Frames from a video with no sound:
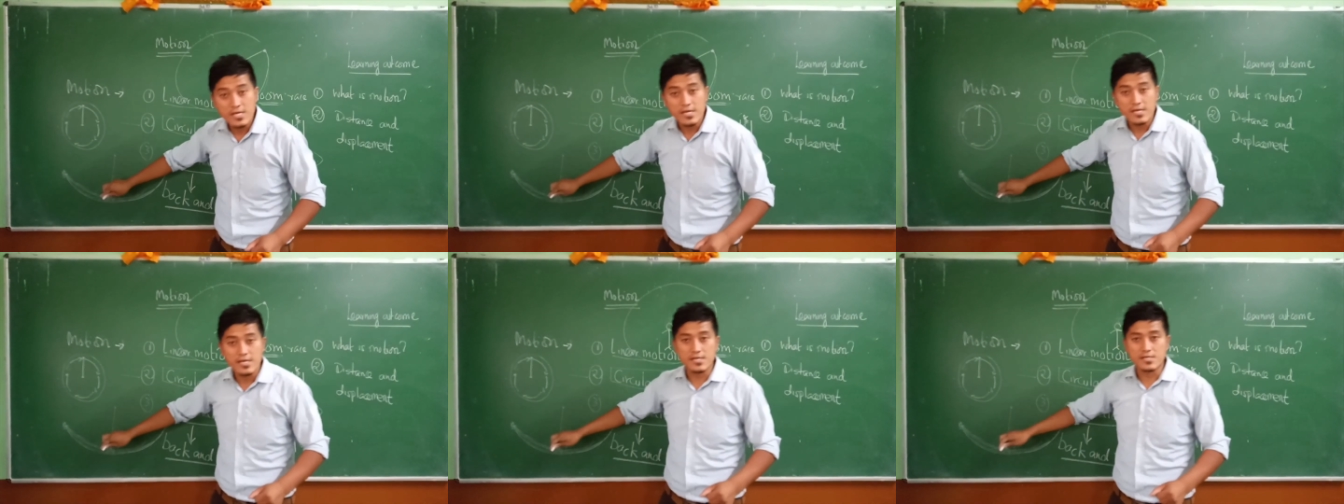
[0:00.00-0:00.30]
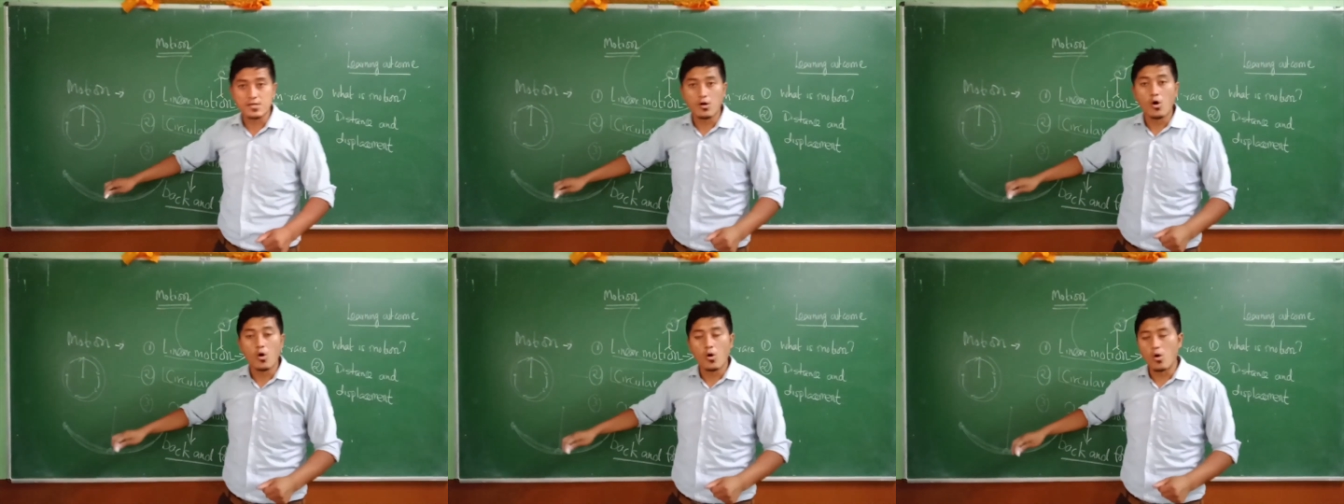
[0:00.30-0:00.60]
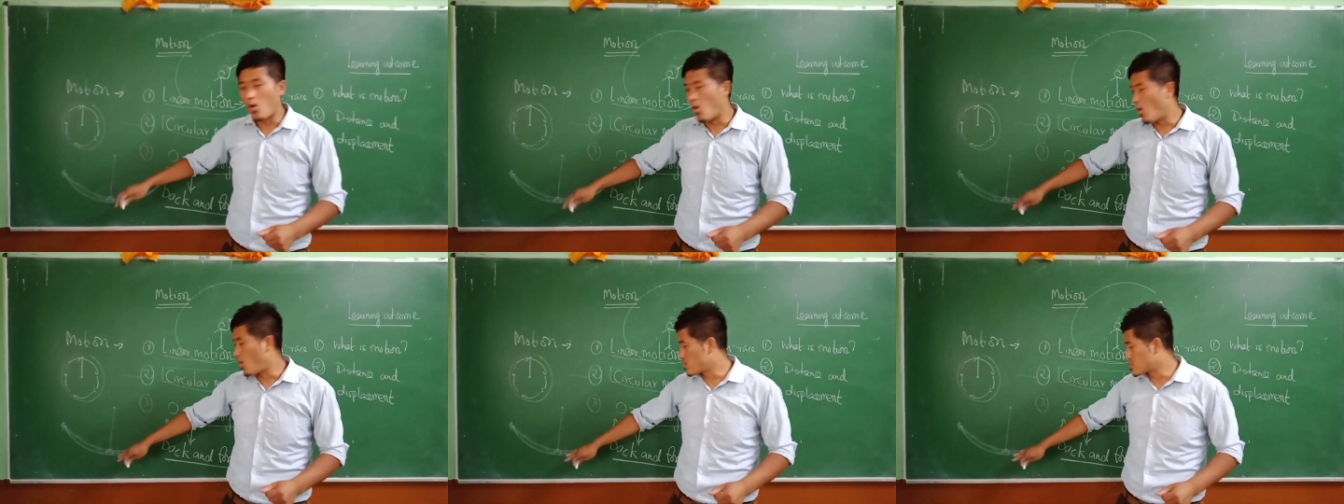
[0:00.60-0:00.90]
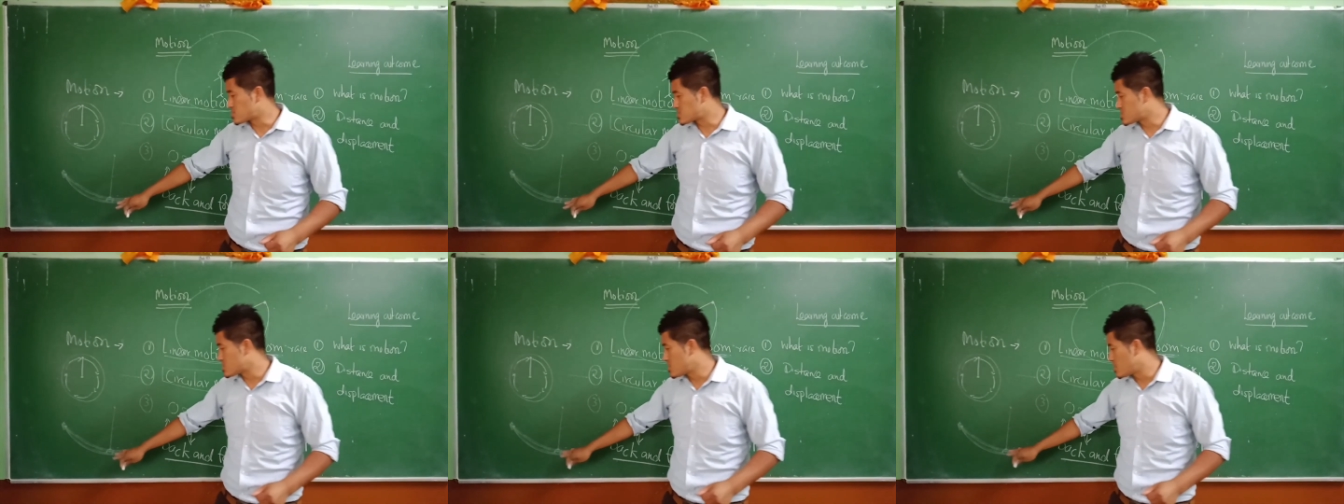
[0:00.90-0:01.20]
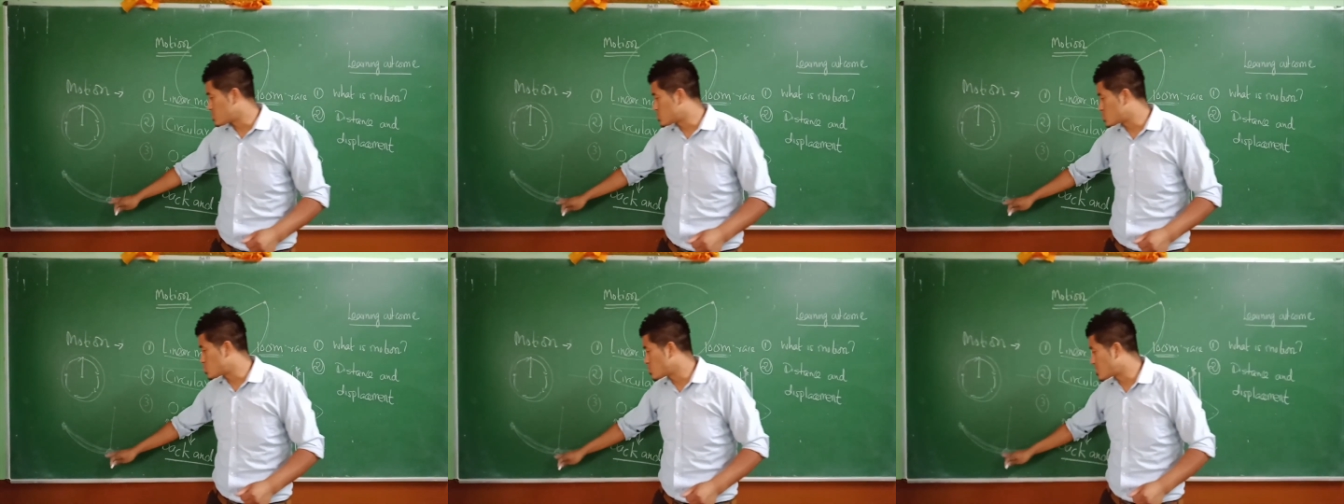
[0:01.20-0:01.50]
it holds
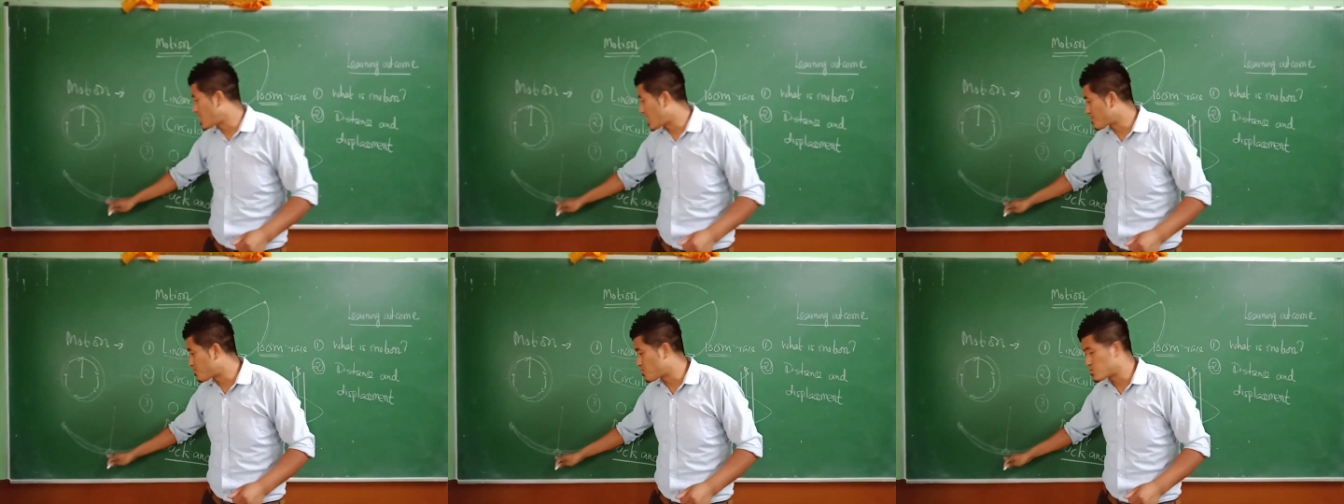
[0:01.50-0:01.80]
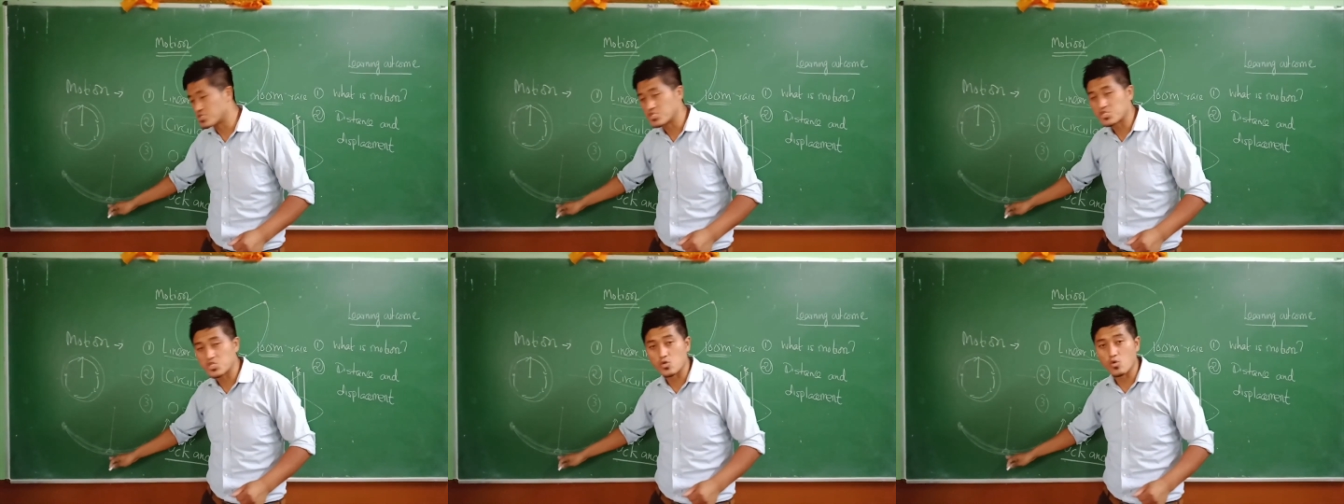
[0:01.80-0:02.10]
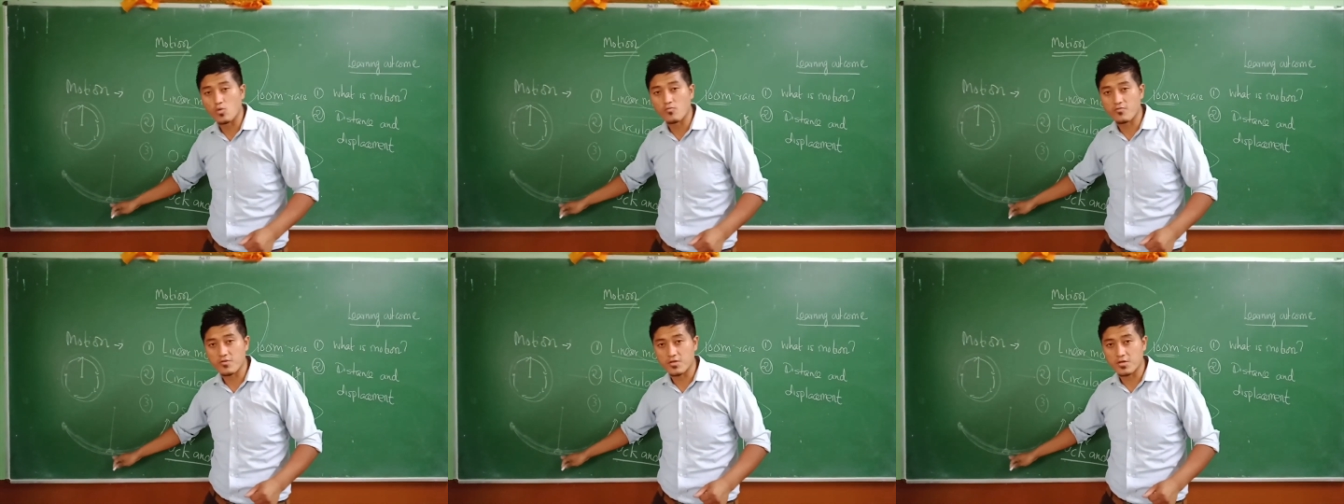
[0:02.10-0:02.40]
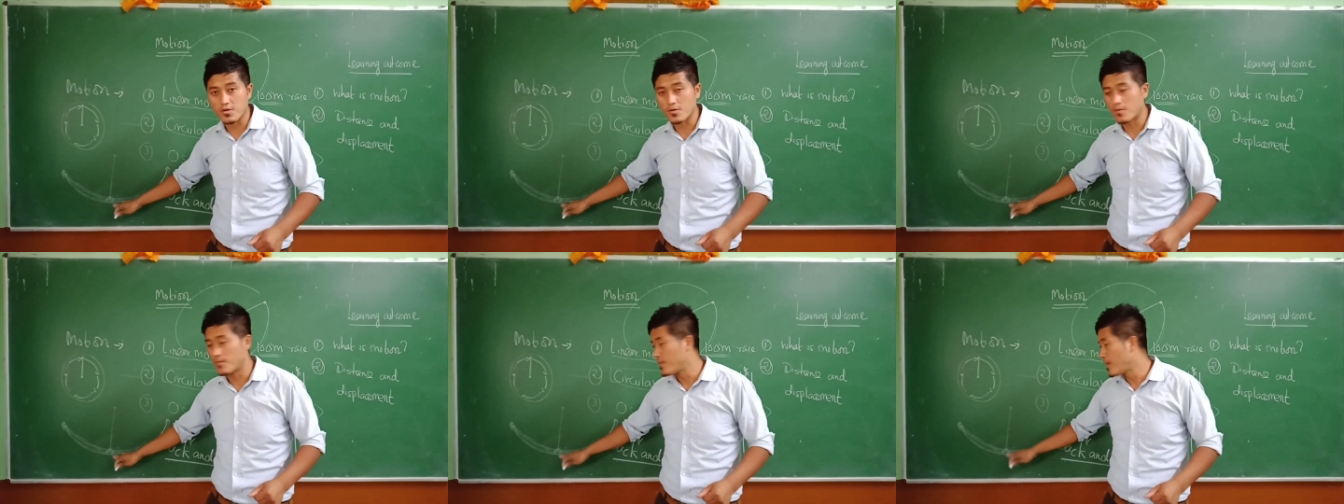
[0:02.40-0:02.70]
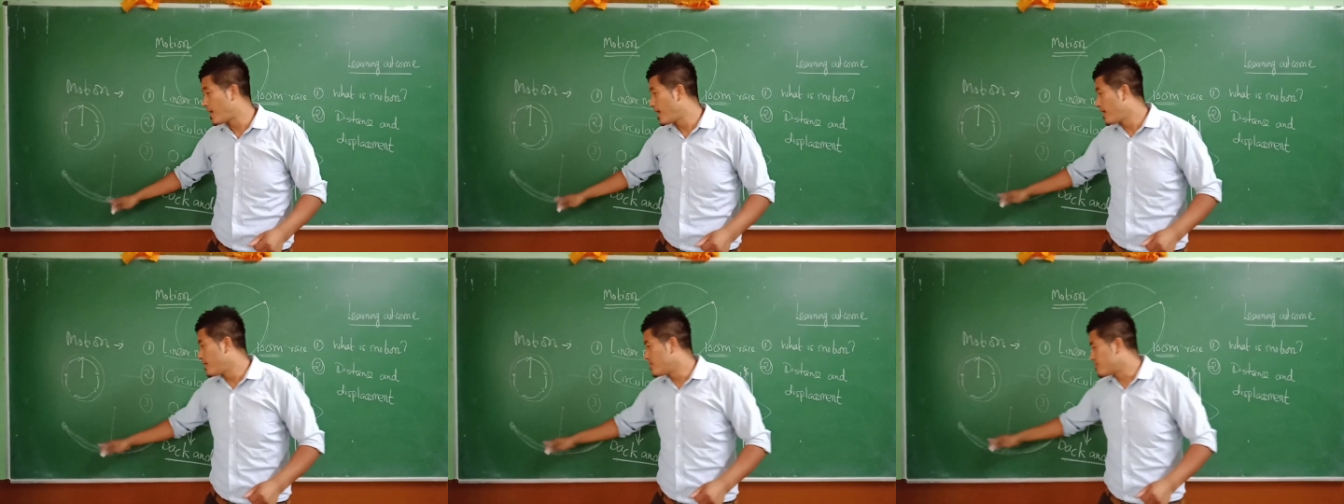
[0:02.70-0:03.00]
to that position over here.
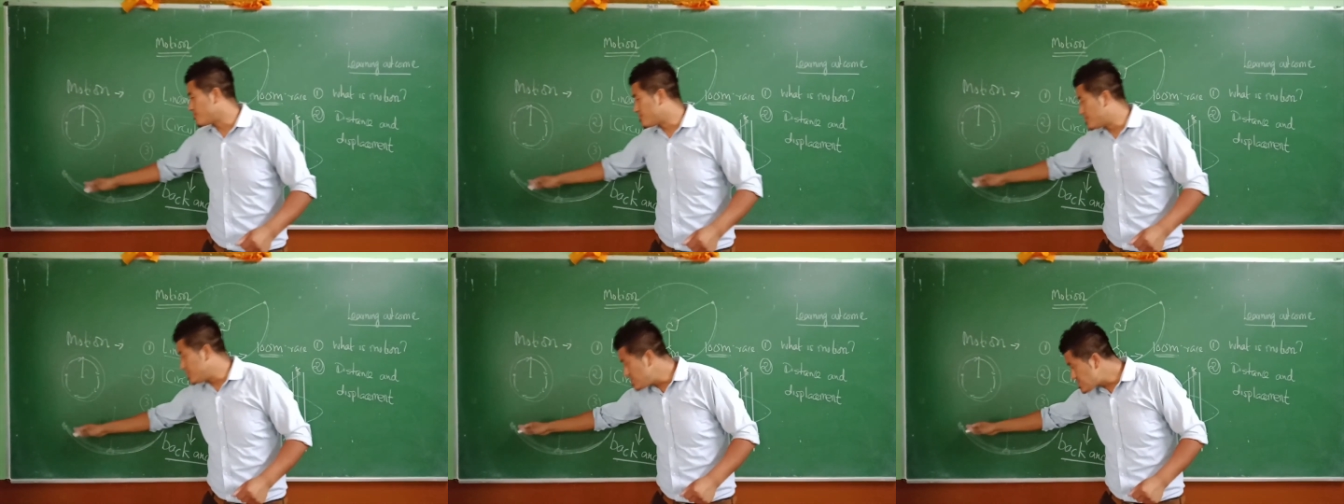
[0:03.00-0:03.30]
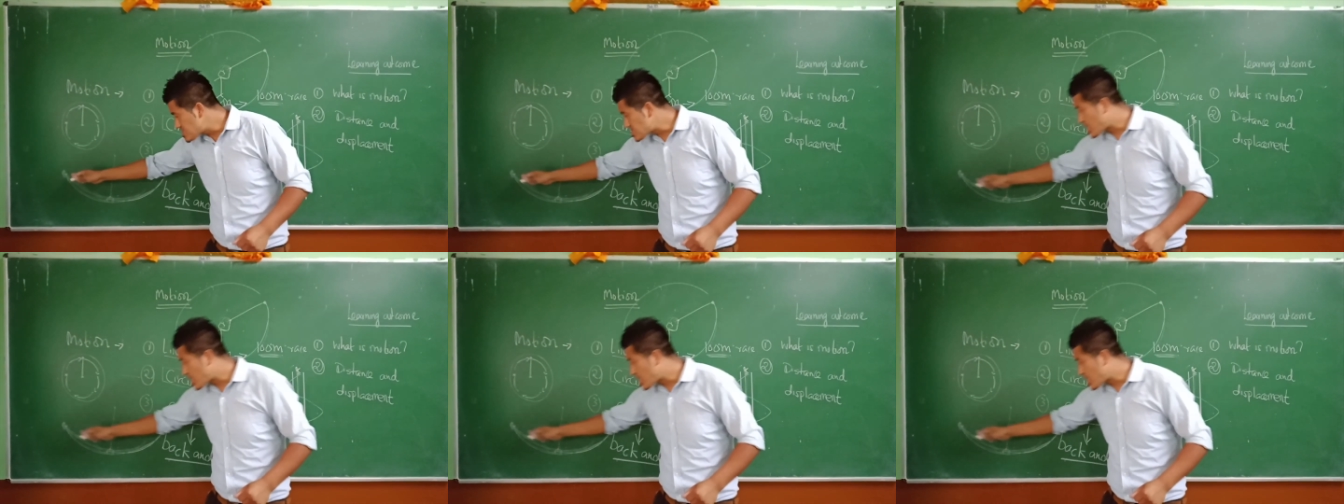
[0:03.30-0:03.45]
This